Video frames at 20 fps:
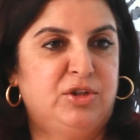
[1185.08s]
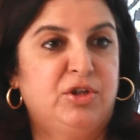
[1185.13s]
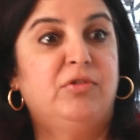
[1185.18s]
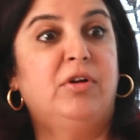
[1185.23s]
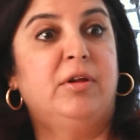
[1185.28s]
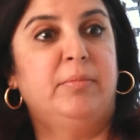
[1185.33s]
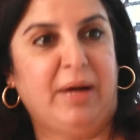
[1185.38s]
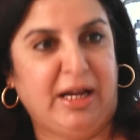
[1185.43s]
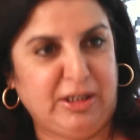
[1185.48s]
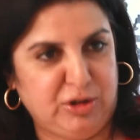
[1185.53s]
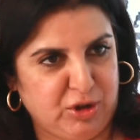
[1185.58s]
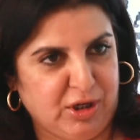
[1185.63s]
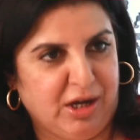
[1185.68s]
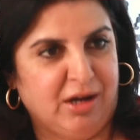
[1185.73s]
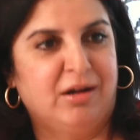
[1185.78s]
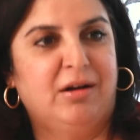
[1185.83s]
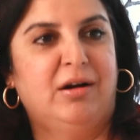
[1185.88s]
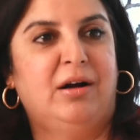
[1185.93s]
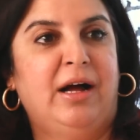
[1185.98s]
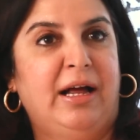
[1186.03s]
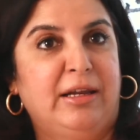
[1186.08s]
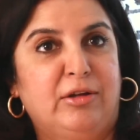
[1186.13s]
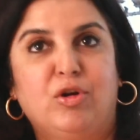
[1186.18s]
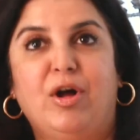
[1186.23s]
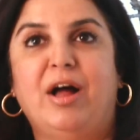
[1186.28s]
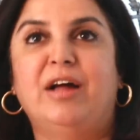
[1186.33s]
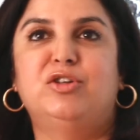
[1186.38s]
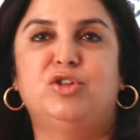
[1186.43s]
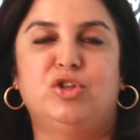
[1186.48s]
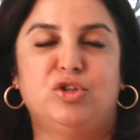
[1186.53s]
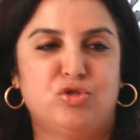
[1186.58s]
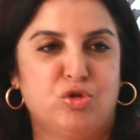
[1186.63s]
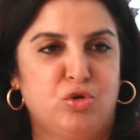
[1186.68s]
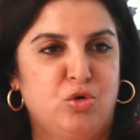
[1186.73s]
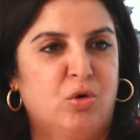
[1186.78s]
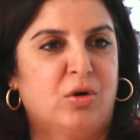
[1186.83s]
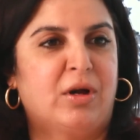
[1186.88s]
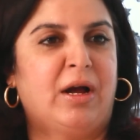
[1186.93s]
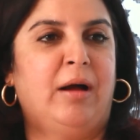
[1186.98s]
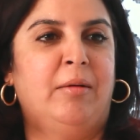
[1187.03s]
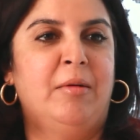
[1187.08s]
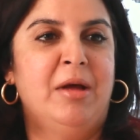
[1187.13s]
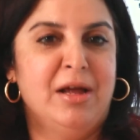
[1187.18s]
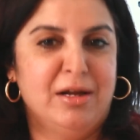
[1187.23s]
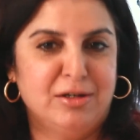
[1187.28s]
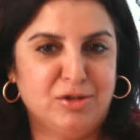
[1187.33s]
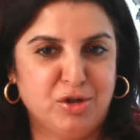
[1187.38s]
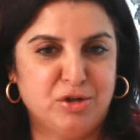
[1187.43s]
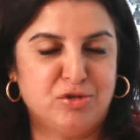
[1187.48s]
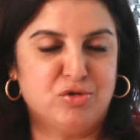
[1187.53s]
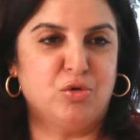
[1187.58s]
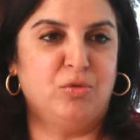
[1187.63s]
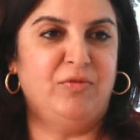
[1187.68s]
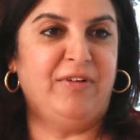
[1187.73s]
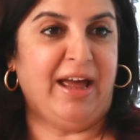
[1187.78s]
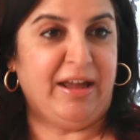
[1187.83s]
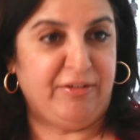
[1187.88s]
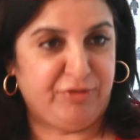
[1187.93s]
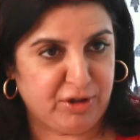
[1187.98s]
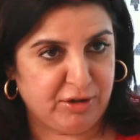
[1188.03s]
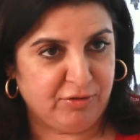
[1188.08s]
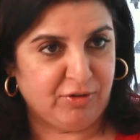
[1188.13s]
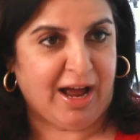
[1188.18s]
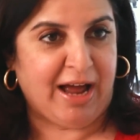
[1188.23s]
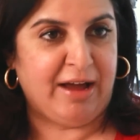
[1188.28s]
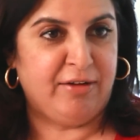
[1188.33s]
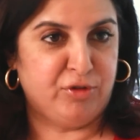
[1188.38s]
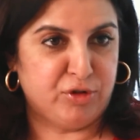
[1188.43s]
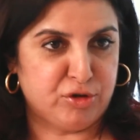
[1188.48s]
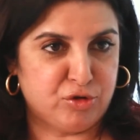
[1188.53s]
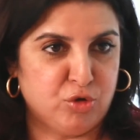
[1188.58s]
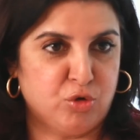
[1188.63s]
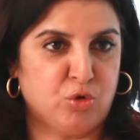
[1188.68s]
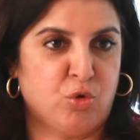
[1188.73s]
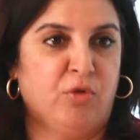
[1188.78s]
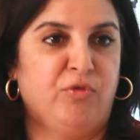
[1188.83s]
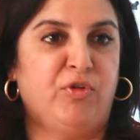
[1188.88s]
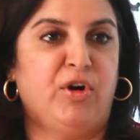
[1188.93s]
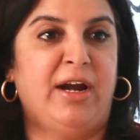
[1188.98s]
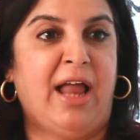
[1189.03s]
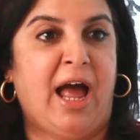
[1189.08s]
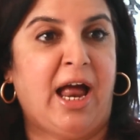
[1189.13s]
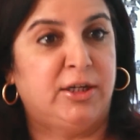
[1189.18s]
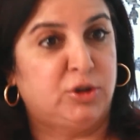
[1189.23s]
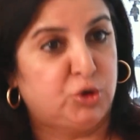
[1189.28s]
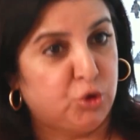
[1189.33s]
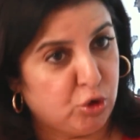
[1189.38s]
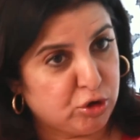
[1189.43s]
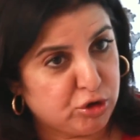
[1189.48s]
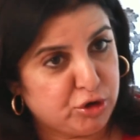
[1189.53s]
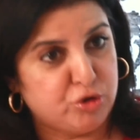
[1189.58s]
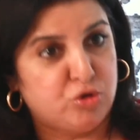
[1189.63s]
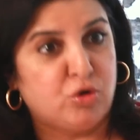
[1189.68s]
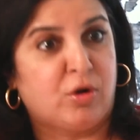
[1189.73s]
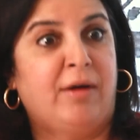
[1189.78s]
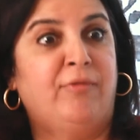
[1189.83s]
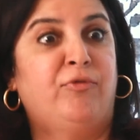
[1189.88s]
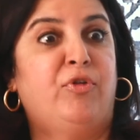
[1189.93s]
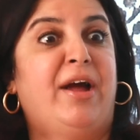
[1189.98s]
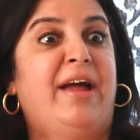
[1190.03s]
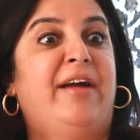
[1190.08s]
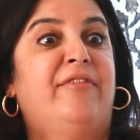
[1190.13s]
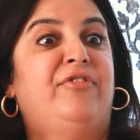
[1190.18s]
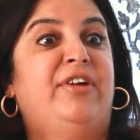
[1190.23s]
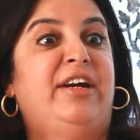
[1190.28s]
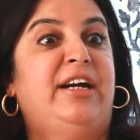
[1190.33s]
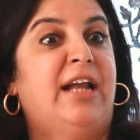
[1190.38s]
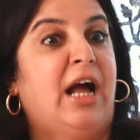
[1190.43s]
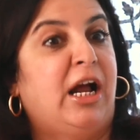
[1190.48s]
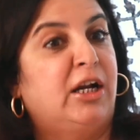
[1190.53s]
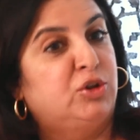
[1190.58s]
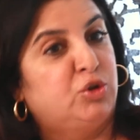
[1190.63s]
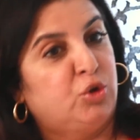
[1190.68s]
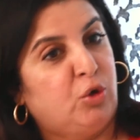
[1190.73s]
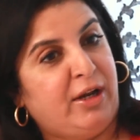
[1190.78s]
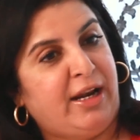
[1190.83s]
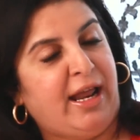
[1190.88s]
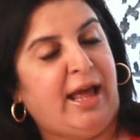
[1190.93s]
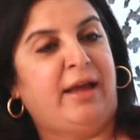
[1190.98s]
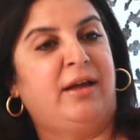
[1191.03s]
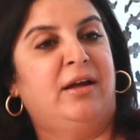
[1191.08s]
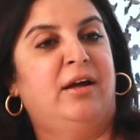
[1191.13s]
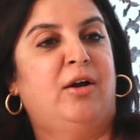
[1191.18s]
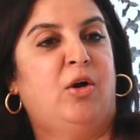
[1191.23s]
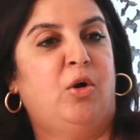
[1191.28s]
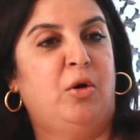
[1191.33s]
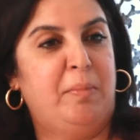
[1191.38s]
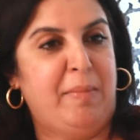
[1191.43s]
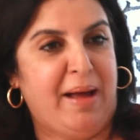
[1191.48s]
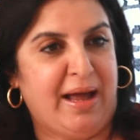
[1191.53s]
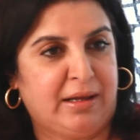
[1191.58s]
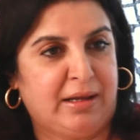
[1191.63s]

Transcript: She was much younger, and so she used to look up. She used to, I was to go for dance shows, she used to come for every dance show and hang around